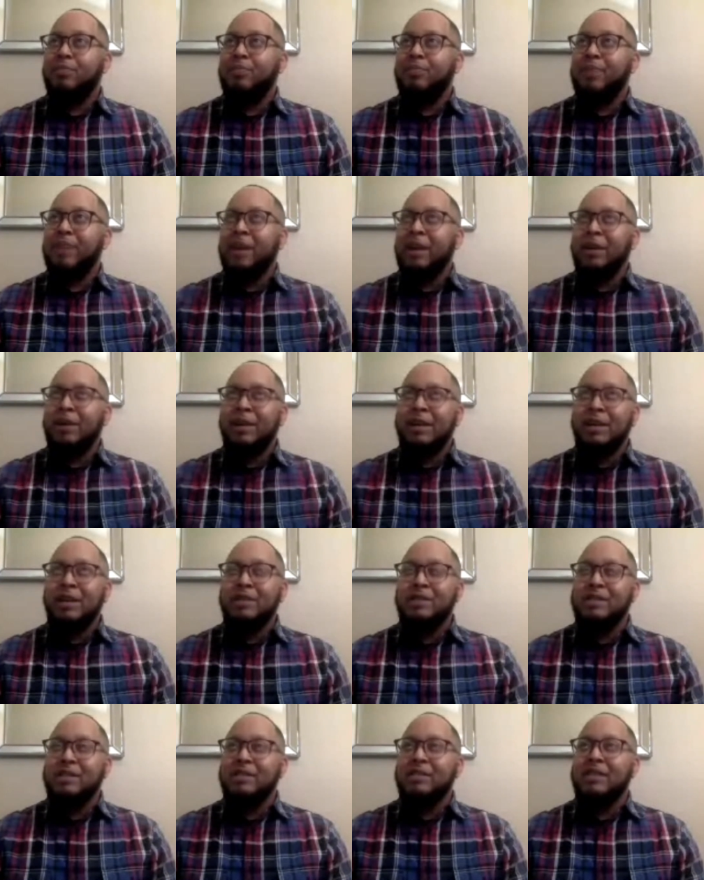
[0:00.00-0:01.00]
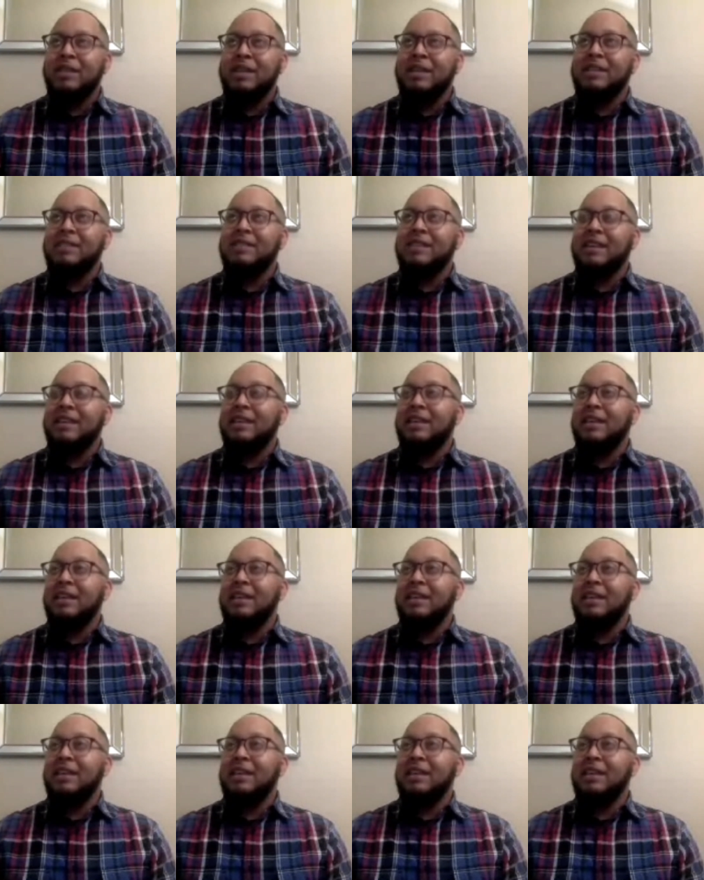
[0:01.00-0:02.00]
barriers and things that
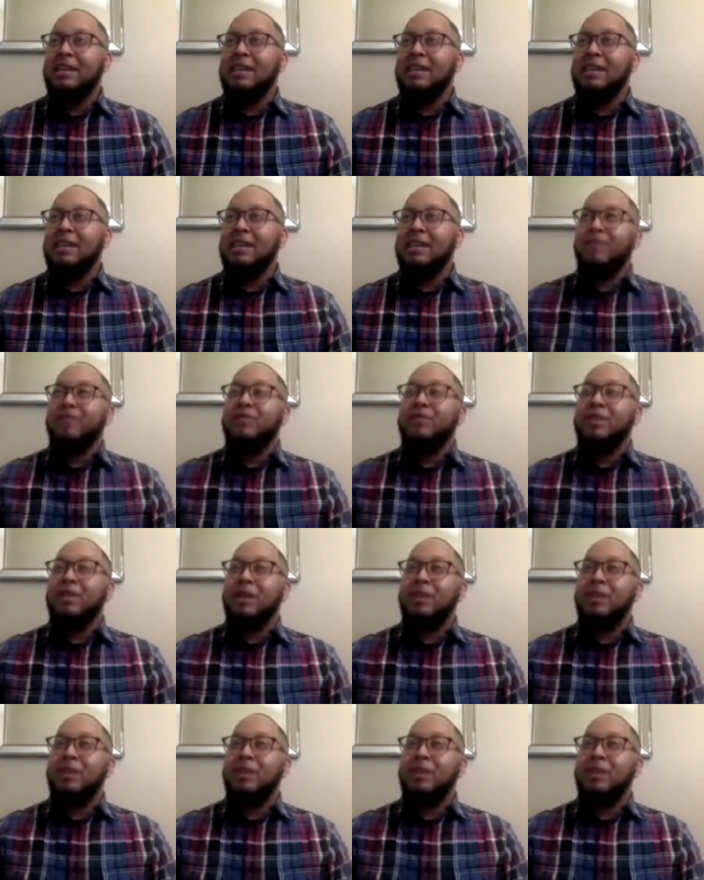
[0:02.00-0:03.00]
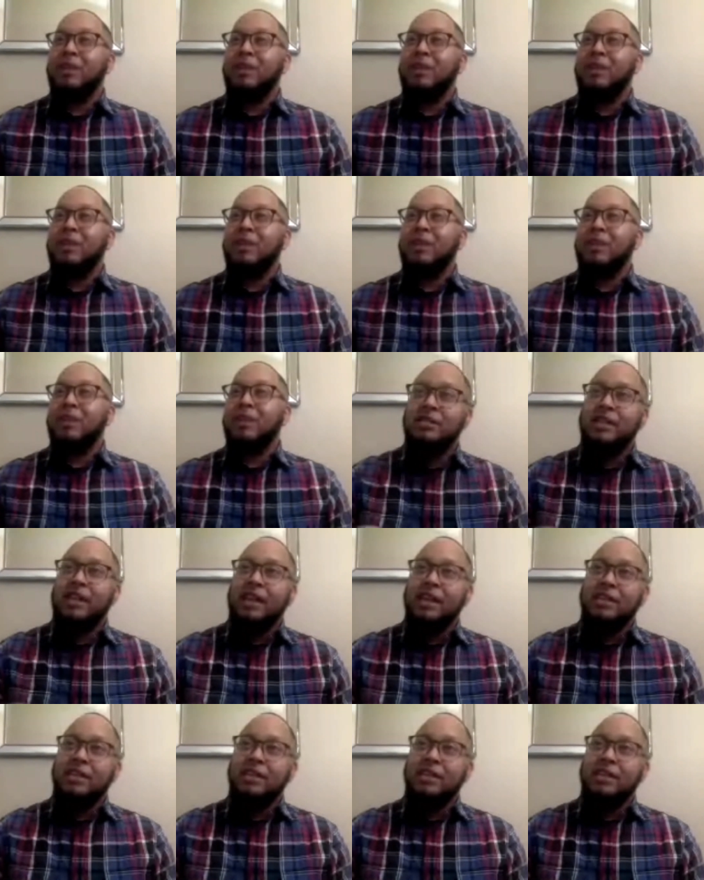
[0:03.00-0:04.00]
keep Black men from coming into
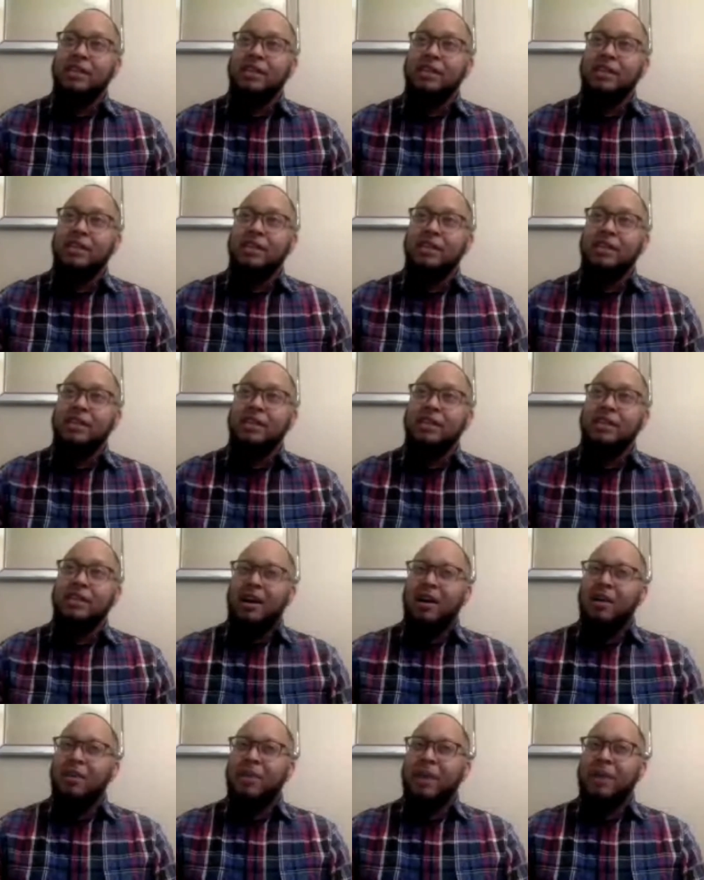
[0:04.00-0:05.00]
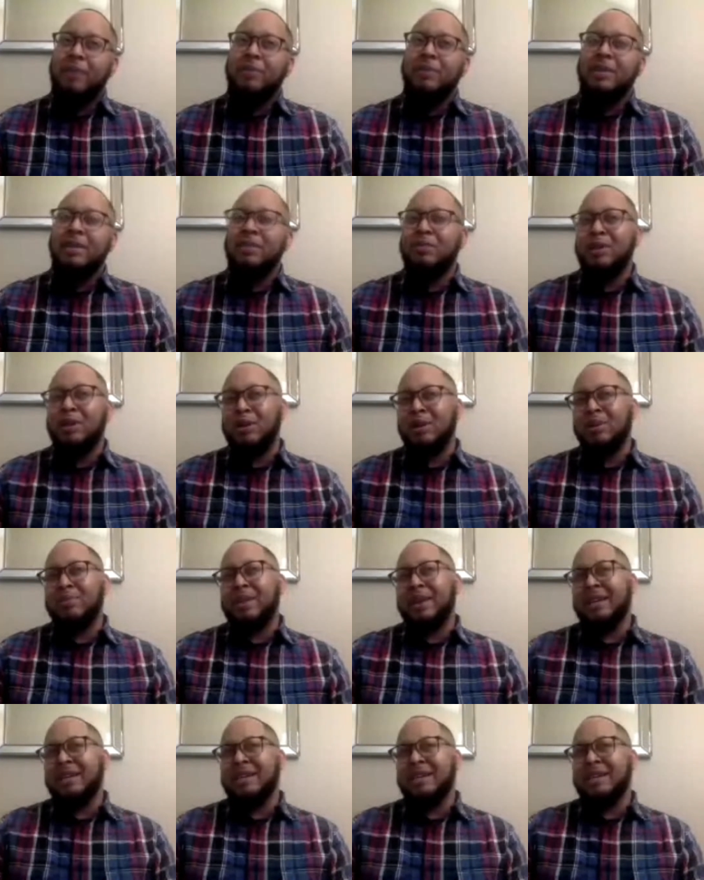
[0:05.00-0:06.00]
education. I believe we only
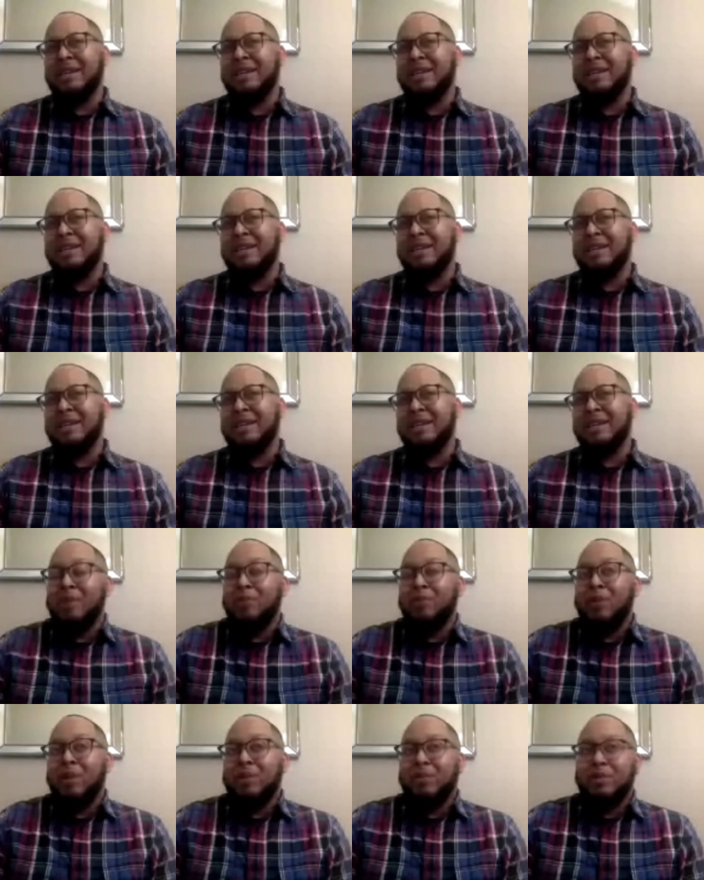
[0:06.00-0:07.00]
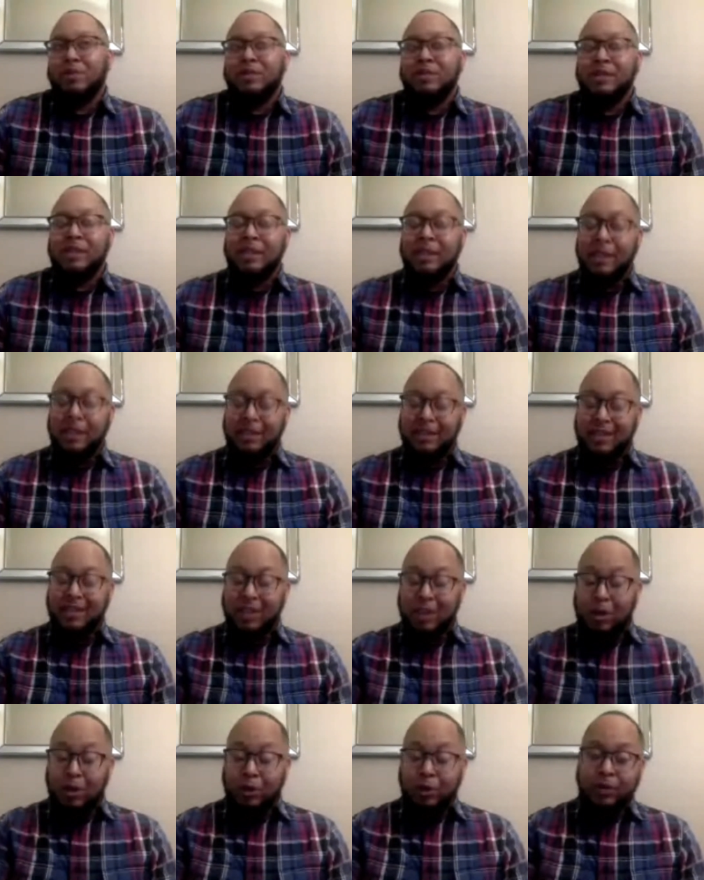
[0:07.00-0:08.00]
make up like 0.1% in the
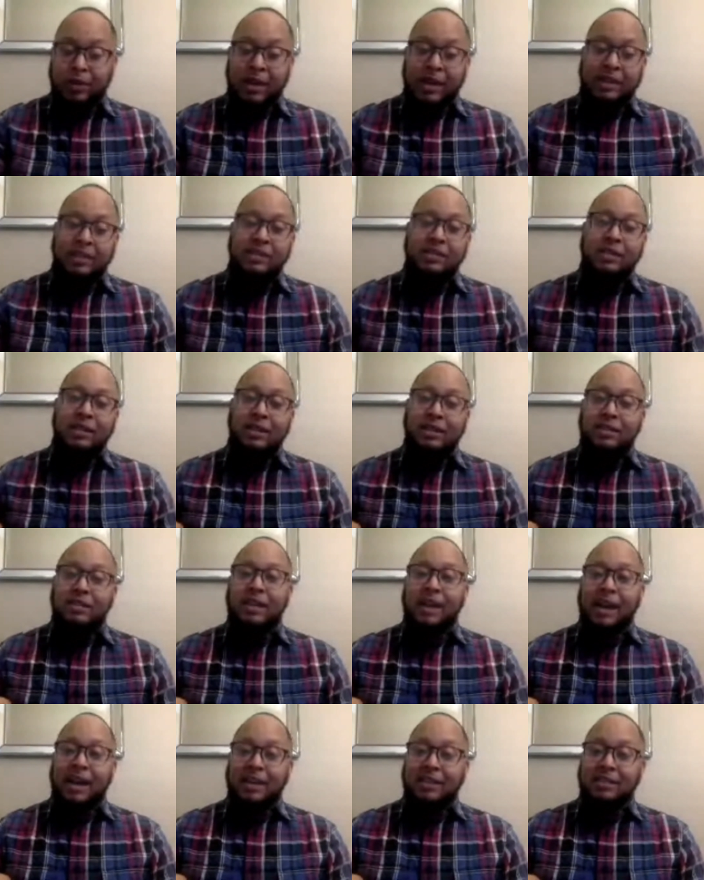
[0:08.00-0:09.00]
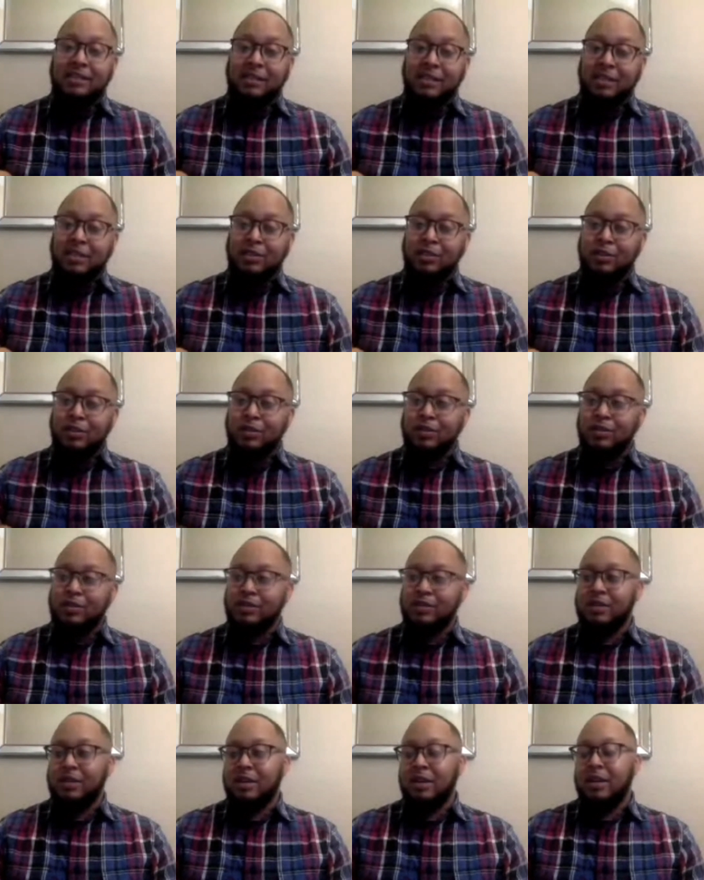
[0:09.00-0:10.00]
whole United States as
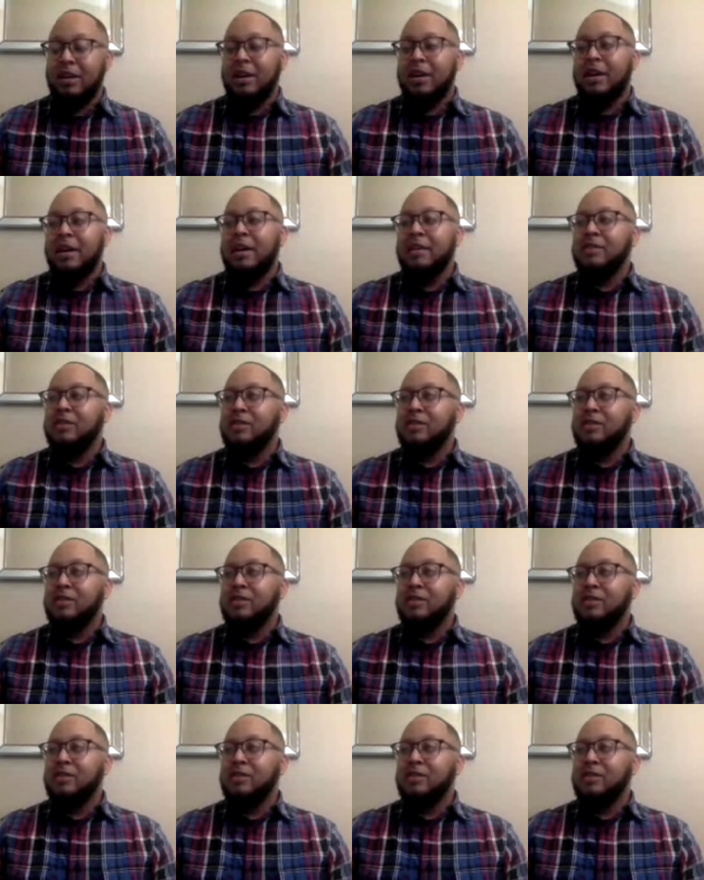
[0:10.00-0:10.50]
teachers. And